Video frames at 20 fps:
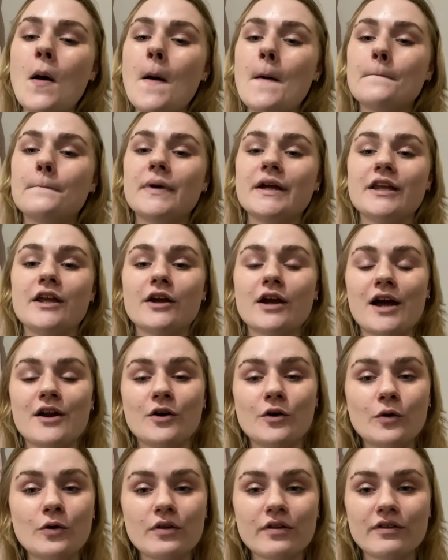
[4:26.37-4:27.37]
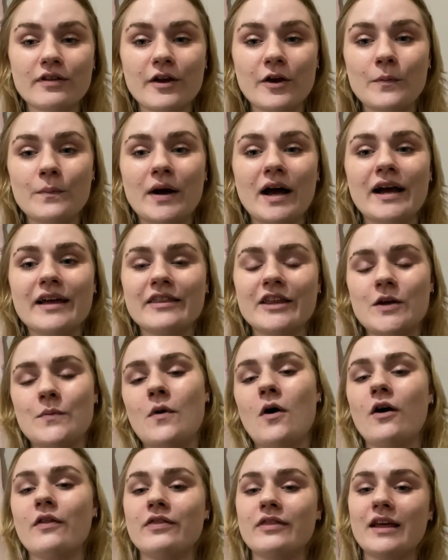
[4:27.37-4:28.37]
but you can also buy them
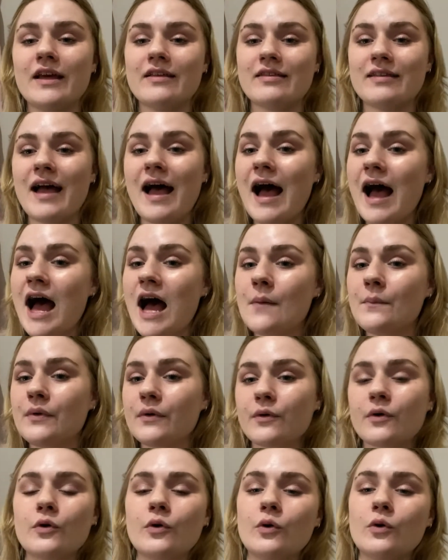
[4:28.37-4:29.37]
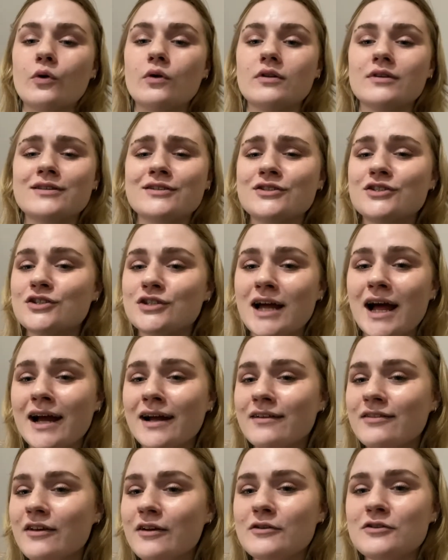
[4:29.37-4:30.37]
on this app called
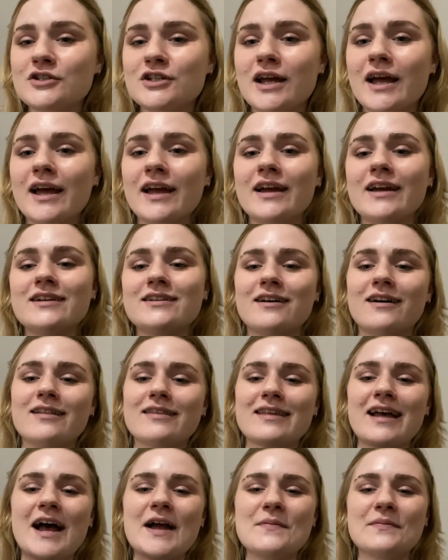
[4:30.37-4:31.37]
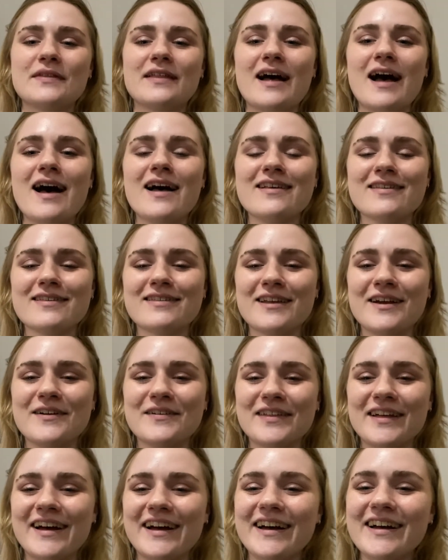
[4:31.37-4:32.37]
Jade. I'll type that so
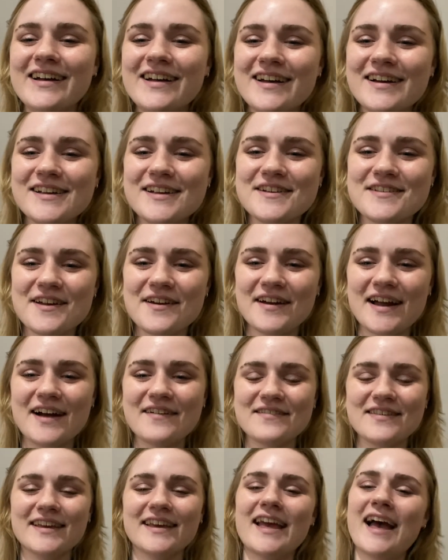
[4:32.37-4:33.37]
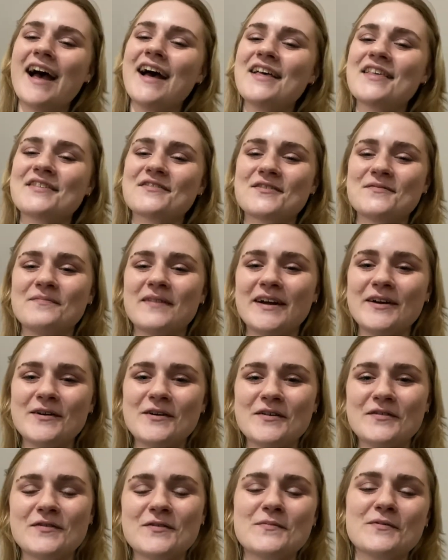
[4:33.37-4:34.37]
that you don't have to guess from my
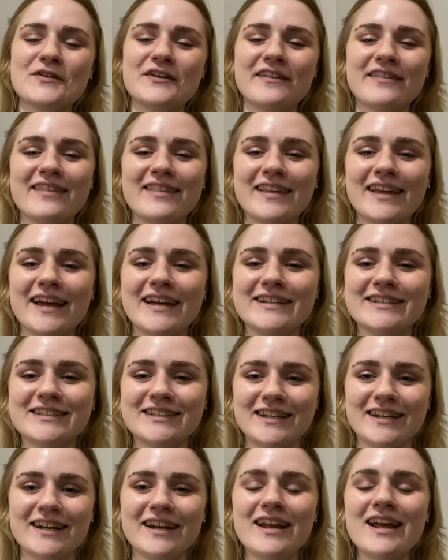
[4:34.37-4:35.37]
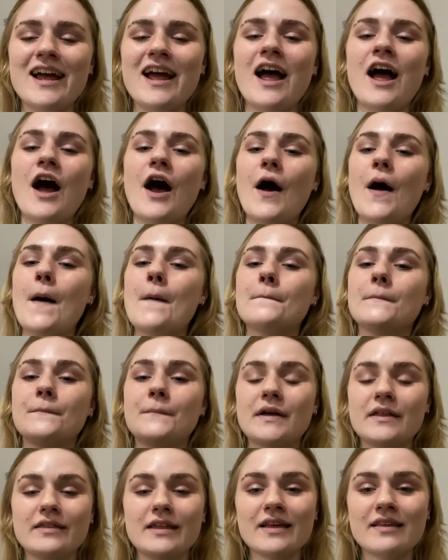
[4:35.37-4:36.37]
awful pronunciation.
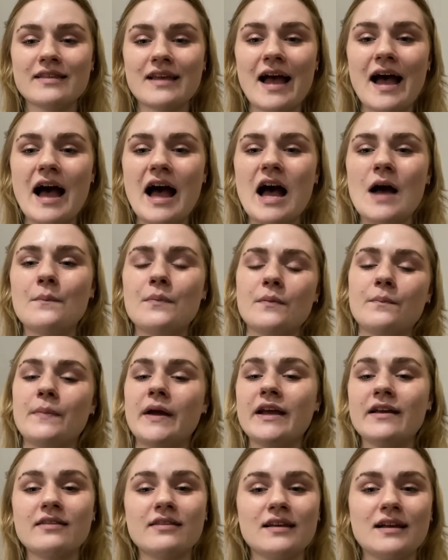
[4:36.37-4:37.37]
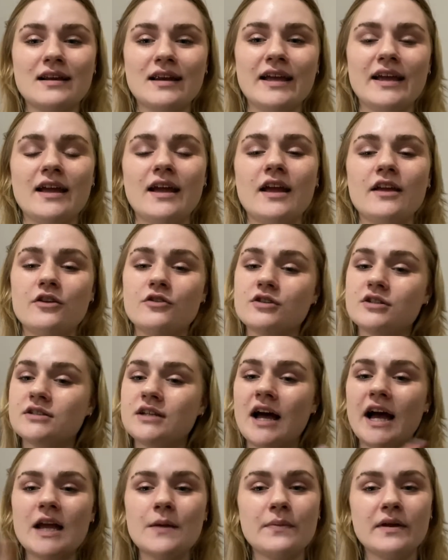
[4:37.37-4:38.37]
But this app, basically, you just
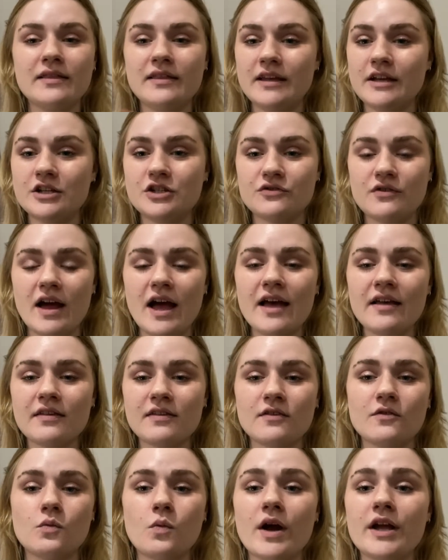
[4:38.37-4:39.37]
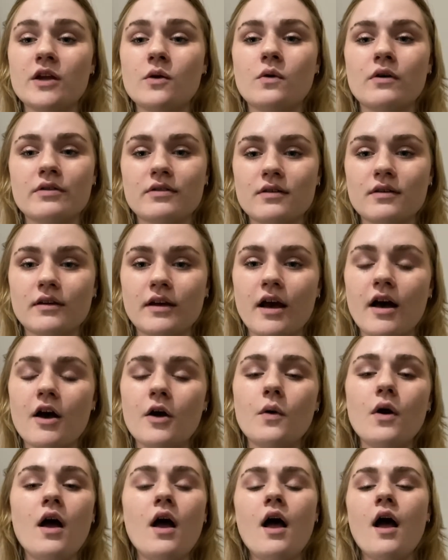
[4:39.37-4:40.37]
type in the address of where you want to
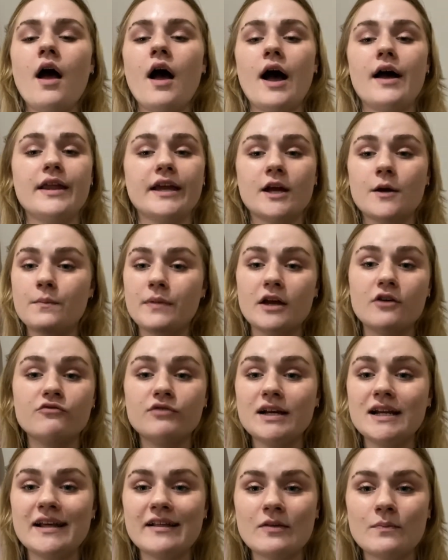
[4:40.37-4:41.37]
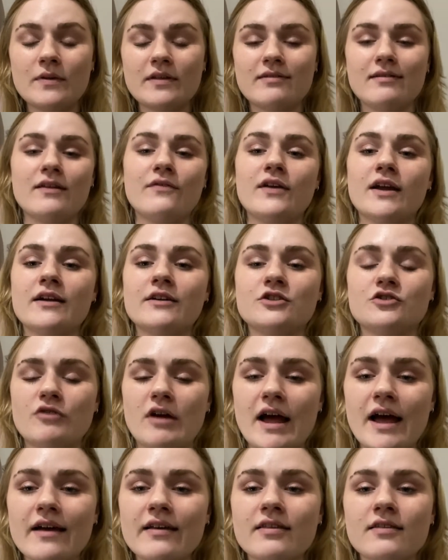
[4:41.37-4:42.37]
go, and it can be a really specific
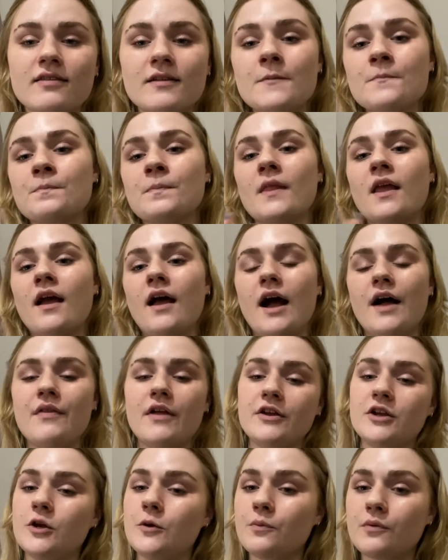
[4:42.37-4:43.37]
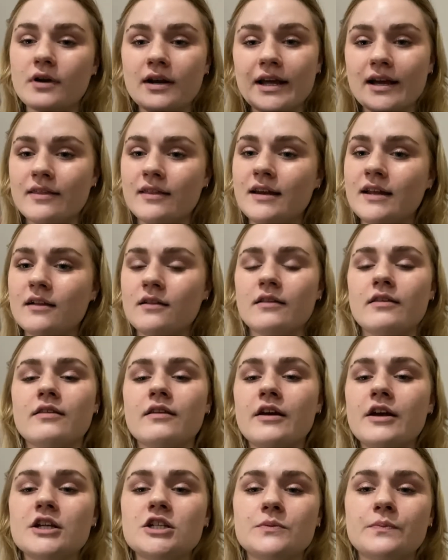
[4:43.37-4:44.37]
address. And then you click the little
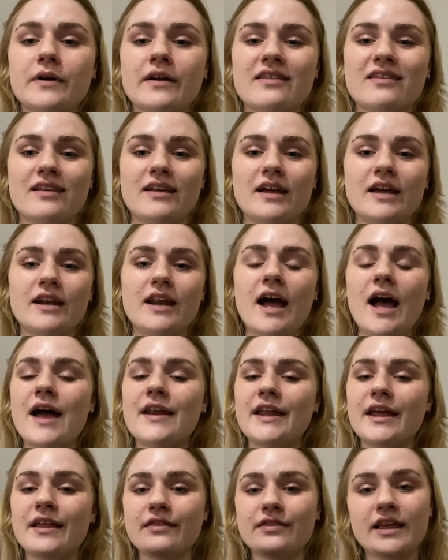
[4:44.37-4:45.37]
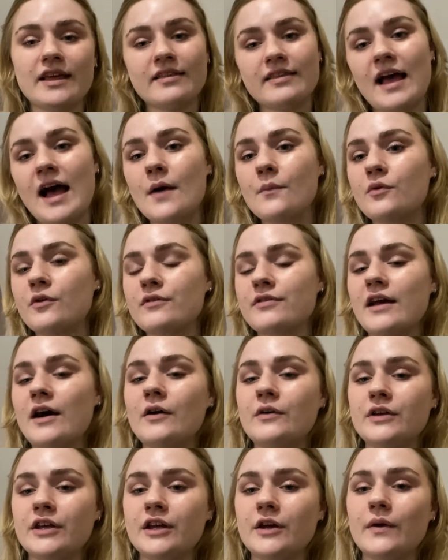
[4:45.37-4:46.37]
search button, and this app will tell
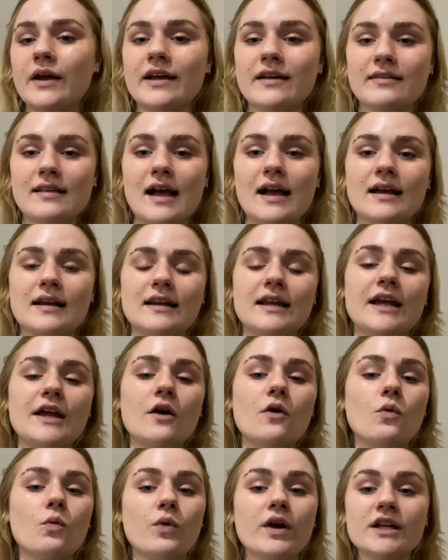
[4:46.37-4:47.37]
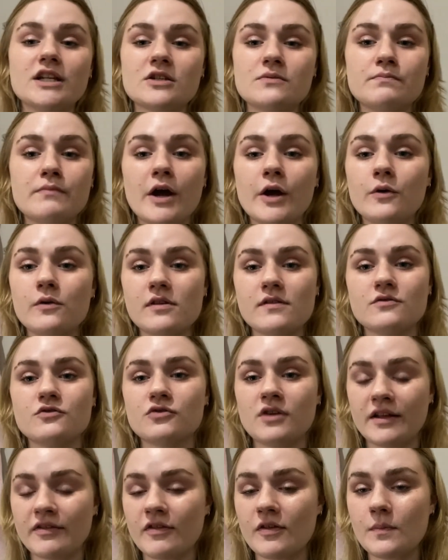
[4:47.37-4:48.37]
you exactly which modes of
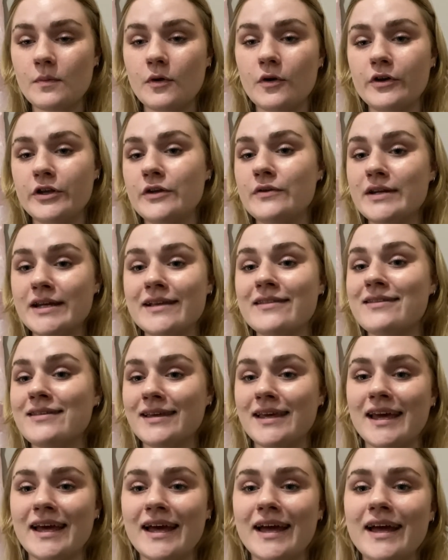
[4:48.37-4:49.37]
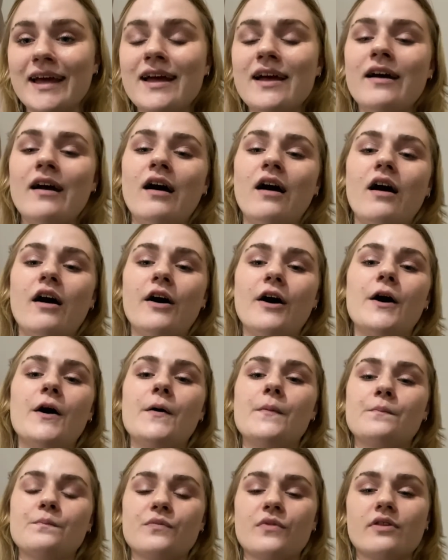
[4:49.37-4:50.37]
transport you need to get.
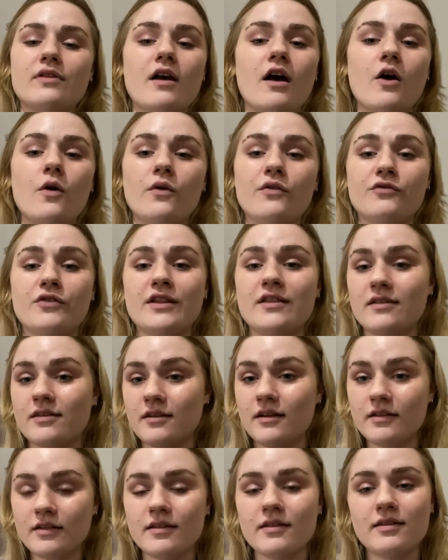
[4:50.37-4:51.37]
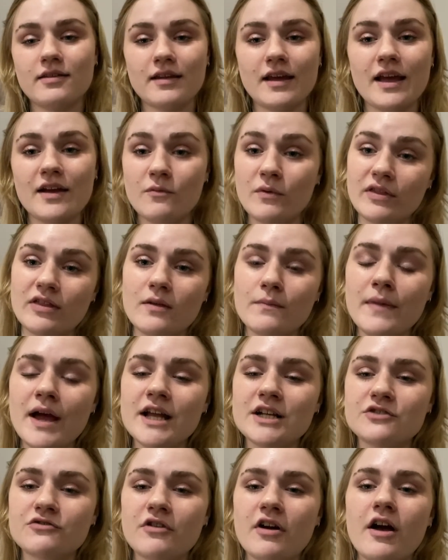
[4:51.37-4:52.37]
So for instance, with the
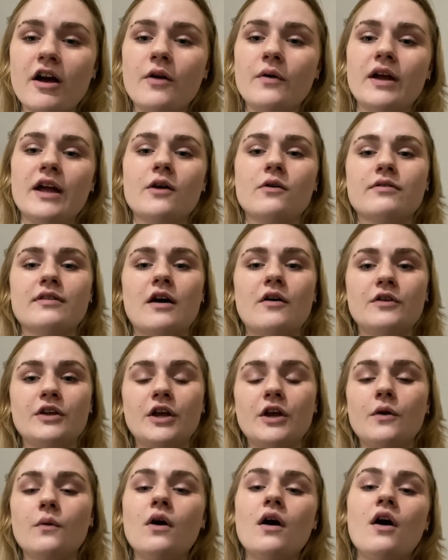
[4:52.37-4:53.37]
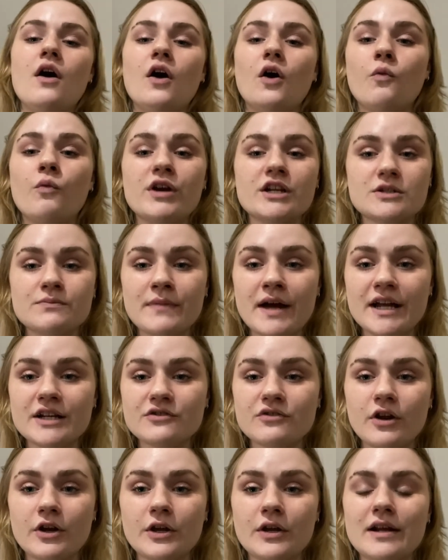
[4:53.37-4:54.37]
metro, it will tell you which
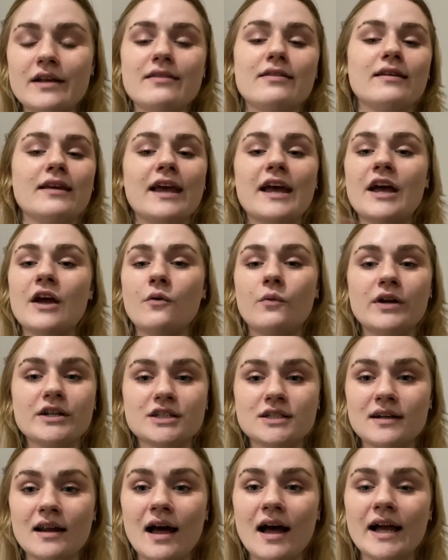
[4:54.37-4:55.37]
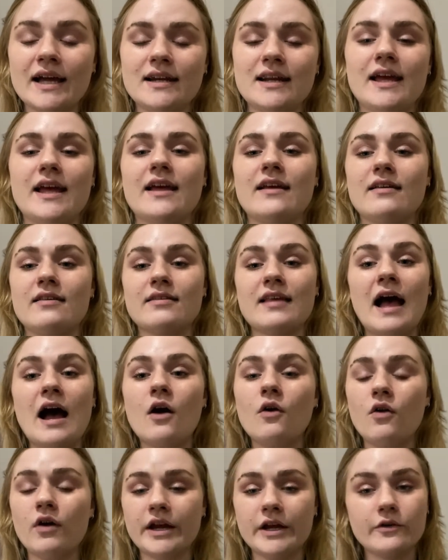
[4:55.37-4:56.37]
metro you need to get, which line it is, how
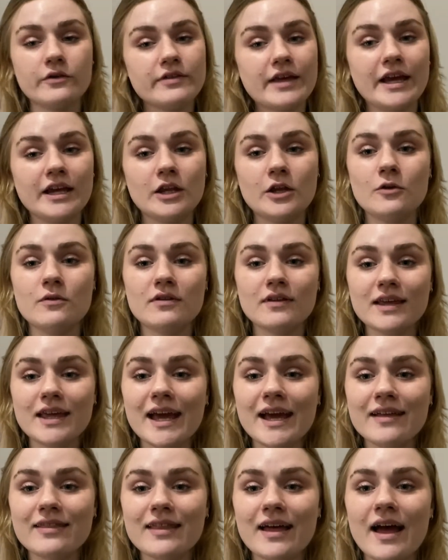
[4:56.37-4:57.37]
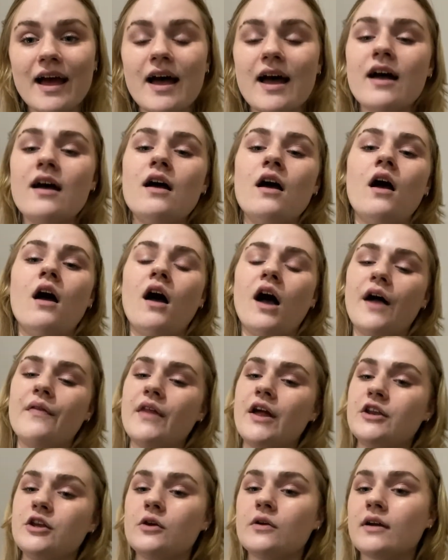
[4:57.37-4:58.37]
long it will take you to get there. and
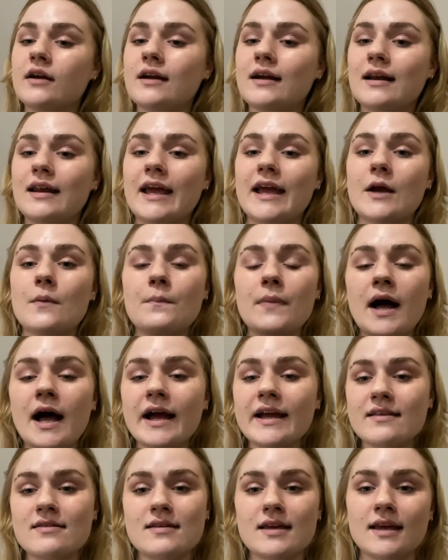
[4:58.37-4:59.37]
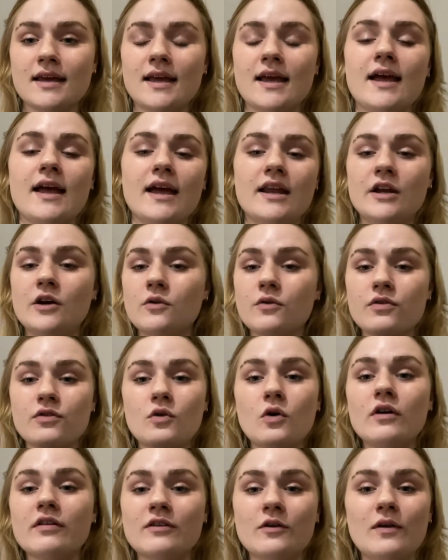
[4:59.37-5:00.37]
then you can click buy ticket and it will
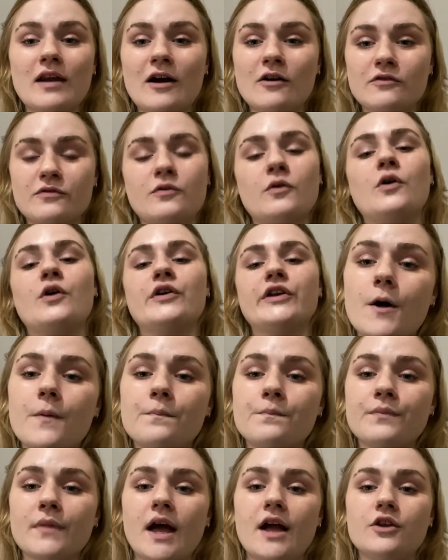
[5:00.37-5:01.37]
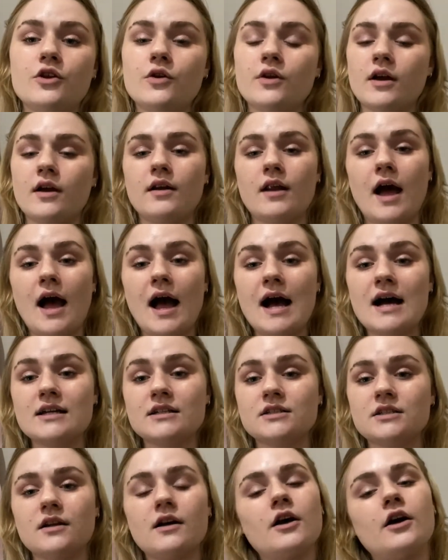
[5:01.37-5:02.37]
sort it all out for you, and you can
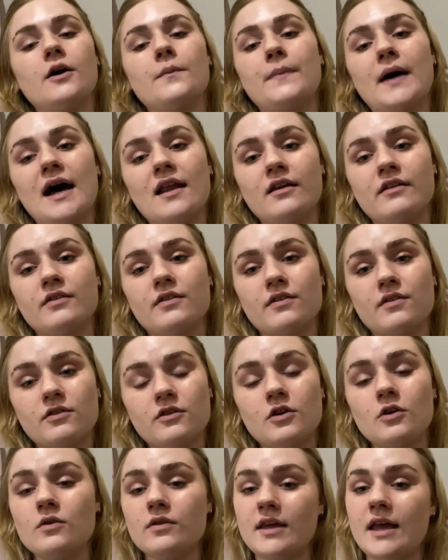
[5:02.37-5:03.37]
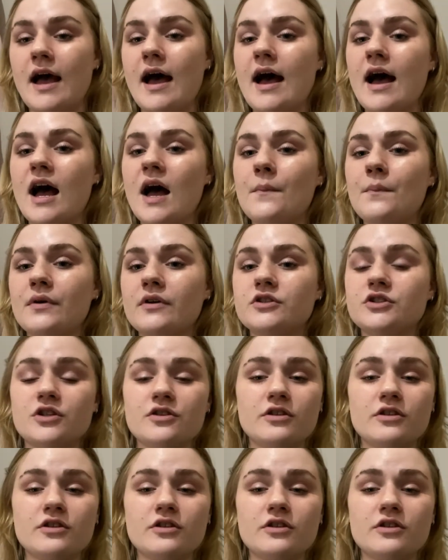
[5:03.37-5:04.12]
add a balance to the app just